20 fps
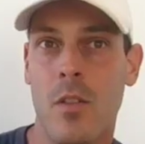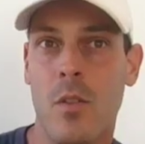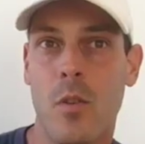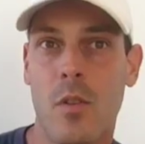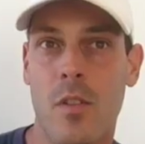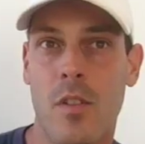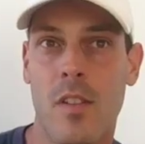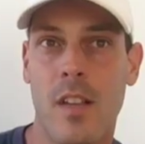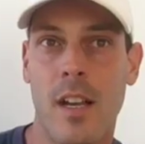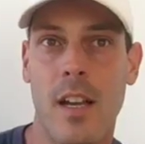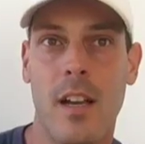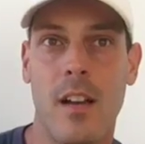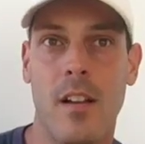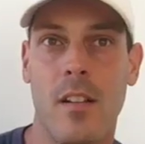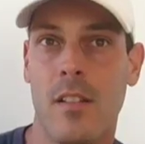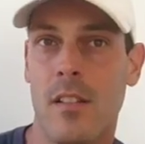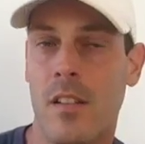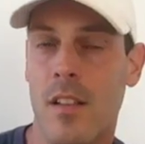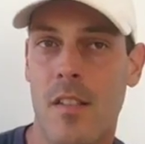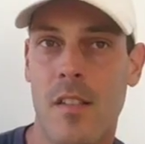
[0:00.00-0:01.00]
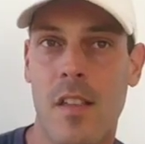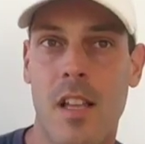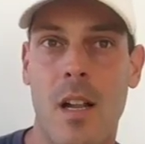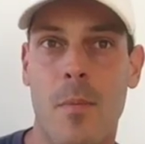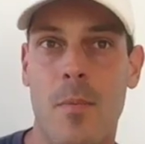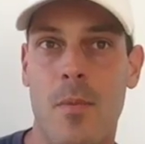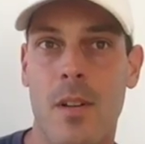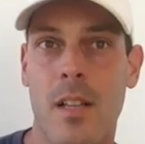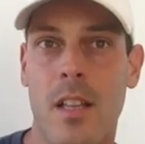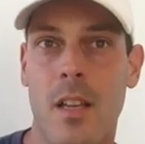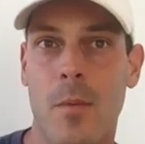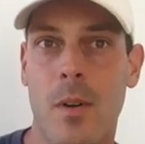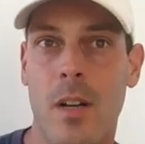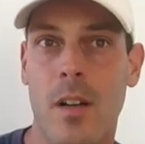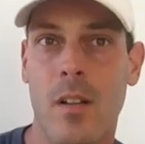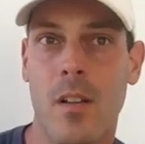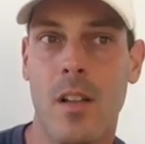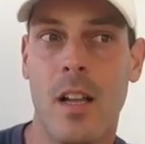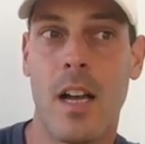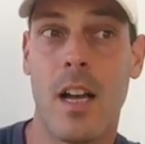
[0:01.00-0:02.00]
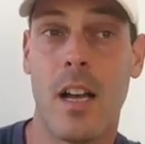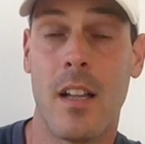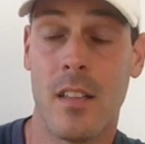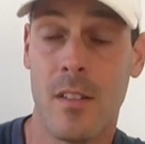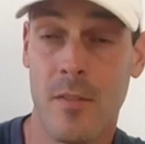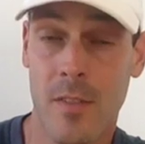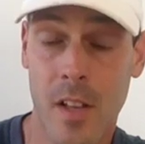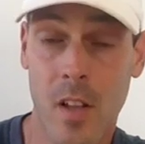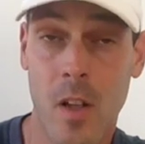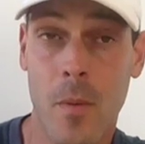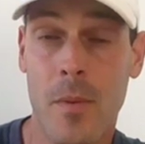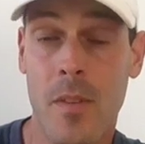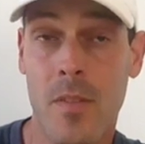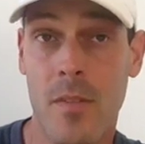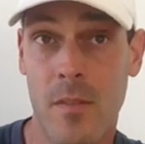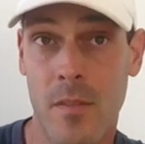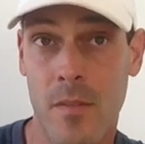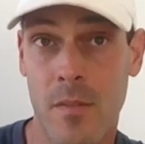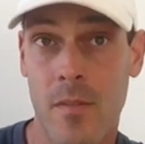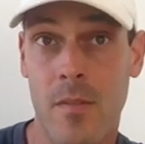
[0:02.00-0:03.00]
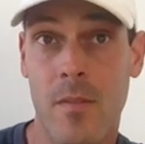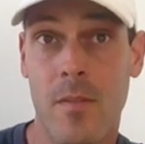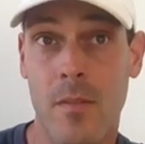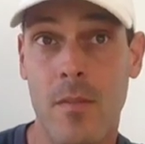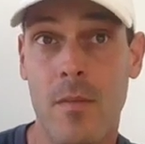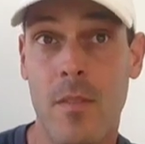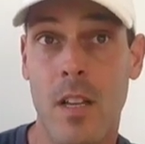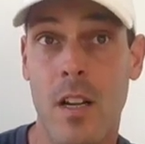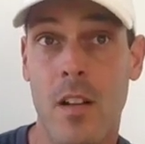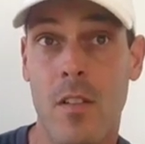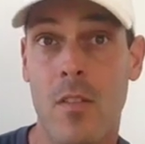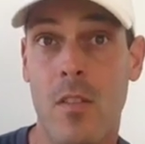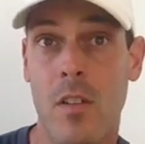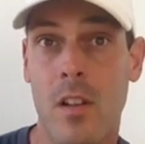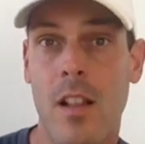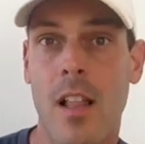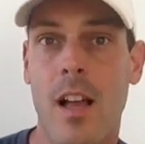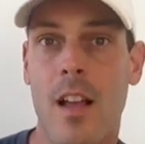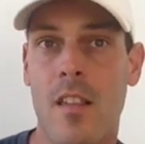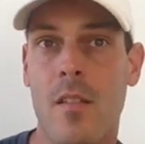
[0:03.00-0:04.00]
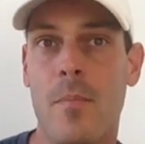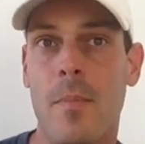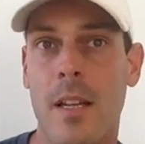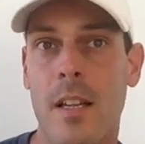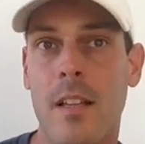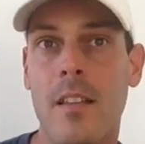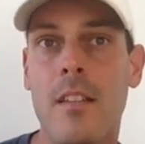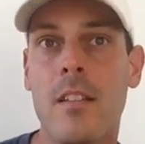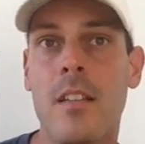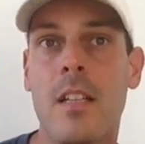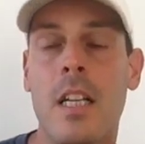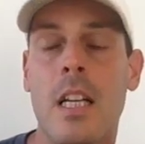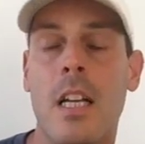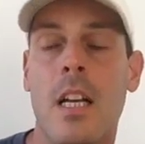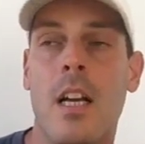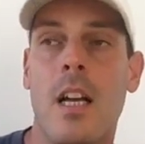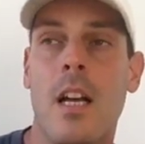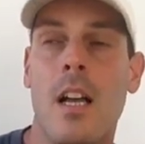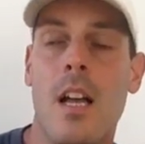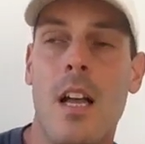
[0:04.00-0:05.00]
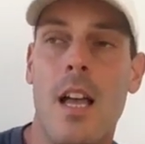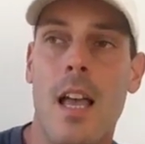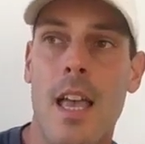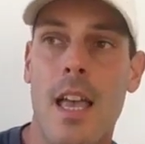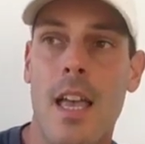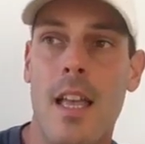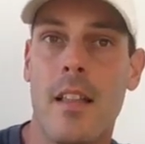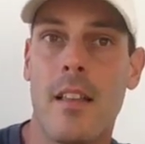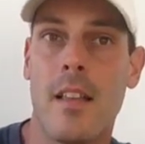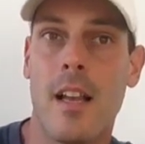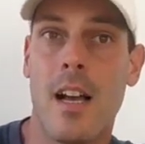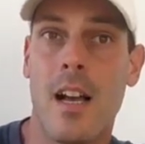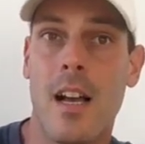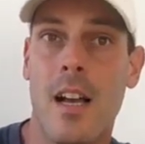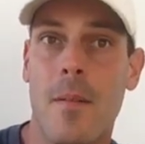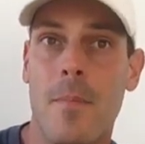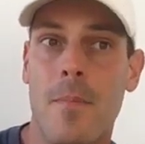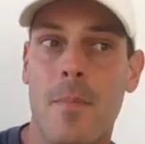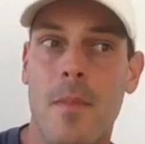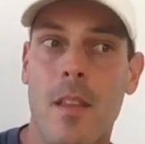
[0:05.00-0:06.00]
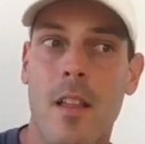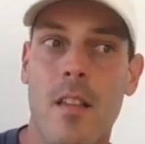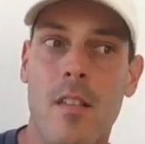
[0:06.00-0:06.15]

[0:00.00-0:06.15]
North sail, set up really well, uh, developed, you know, to the last minute. And um,